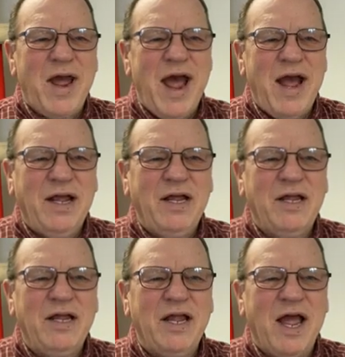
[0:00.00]
back
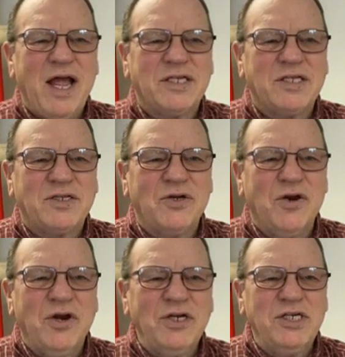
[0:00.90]
as a
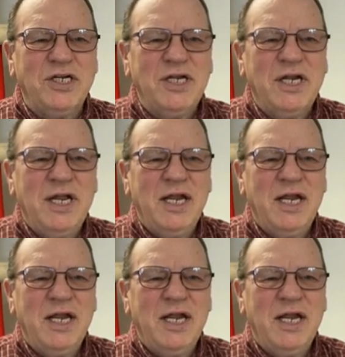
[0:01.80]
church,